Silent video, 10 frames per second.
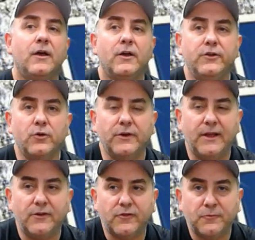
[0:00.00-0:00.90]
You could
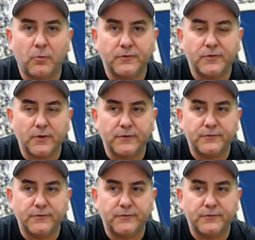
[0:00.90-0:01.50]
catch the Sports Circus